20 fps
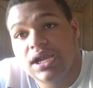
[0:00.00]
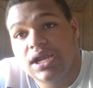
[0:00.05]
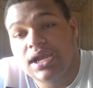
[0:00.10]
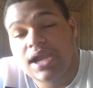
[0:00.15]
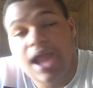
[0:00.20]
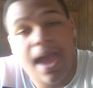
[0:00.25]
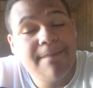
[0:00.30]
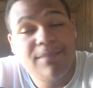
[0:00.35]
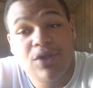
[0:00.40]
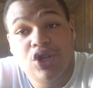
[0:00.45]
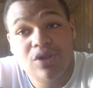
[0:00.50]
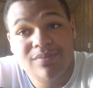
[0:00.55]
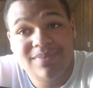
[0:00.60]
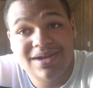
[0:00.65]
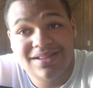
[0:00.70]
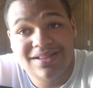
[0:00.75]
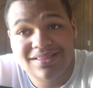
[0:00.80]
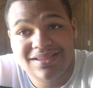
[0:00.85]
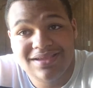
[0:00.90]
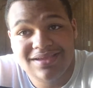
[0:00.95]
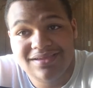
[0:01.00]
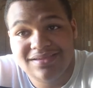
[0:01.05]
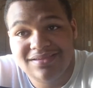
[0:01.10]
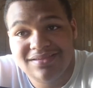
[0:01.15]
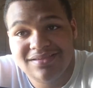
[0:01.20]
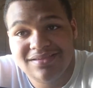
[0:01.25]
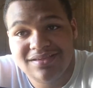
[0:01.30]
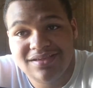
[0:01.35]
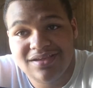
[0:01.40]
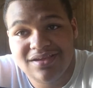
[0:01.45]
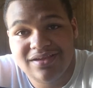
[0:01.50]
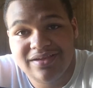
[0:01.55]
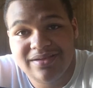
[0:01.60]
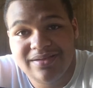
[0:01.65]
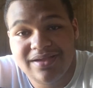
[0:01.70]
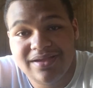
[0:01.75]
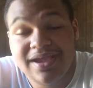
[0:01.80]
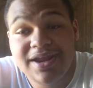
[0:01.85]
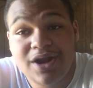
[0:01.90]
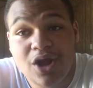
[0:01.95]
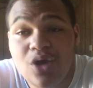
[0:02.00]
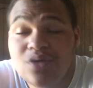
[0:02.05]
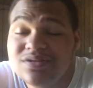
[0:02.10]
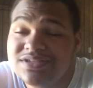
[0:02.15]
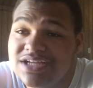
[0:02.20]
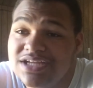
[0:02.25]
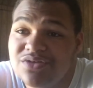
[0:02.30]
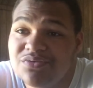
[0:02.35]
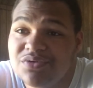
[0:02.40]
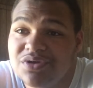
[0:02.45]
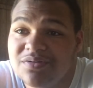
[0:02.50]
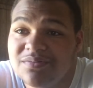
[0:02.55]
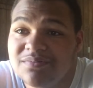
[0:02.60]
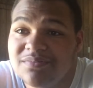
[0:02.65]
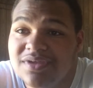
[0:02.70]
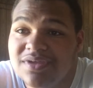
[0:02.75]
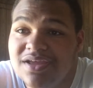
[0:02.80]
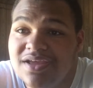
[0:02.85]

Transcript: Not permanently. In a hotel room.